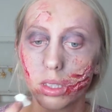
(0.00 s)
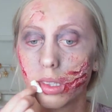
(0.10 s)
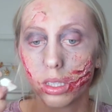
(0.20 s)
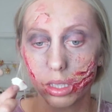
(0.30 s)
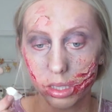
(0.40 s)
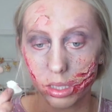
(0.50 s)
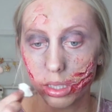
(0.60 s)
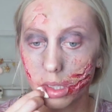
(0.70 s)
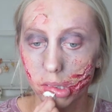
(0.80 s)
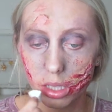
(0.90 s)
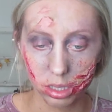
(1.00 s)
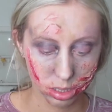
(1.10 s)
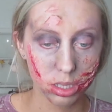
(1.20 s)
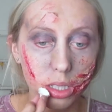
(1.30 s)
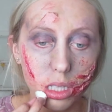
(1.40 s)
And I'm also going to take the
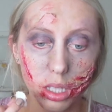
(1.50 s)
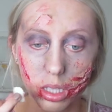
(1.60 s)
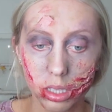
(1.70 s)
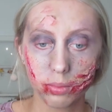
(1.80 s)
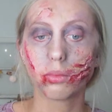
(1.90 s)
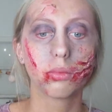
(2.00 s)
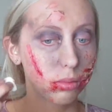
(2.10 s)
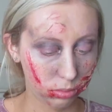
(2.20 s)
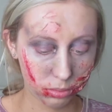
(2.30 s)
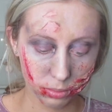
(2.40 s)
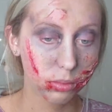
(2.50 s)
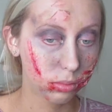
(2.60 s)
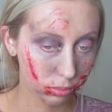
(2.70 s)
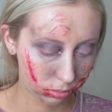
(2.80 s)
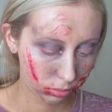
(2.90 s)
sponge and kind of just
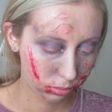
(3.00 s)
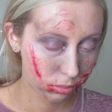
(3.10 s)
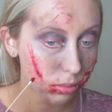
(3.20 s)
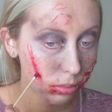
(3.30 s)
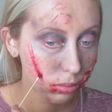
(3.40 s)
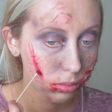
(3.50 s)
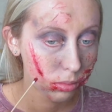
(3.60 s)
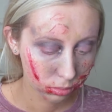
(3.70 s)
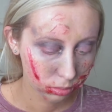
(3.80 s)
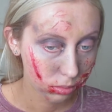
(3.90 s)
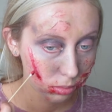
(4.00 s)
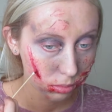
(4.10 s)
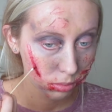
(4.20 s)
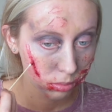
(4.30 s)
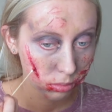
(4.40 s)
blot it everywhere on my
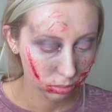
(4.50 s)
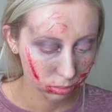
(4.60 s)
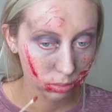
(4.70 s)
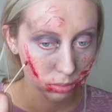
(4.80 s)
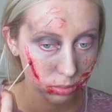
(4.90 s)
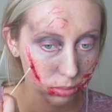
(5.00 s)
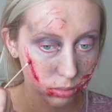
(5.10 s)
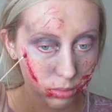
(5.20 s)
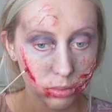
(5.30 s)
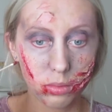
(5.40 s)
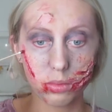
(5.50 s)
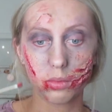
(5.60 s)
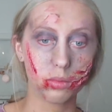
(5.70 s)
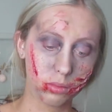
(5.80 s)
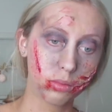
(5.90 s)
face to make it look like
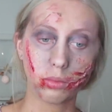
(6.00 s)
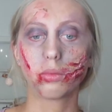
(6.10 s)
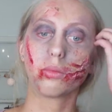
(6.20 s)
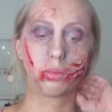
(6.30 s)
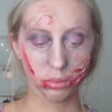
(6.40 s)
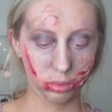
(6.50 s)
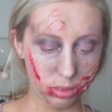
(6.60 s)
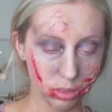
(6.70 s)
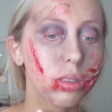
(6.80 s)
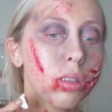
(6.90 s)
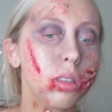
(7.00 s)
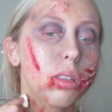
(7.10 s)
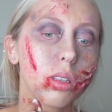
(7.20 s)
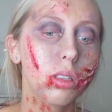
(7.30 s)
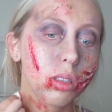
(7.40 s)
I have blood splattered
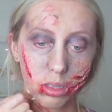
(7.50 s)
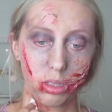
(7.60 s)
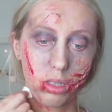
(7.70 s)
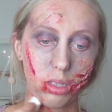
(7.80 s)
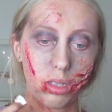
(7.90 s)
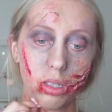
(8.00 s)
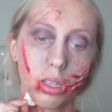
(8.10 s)
and stuff like that.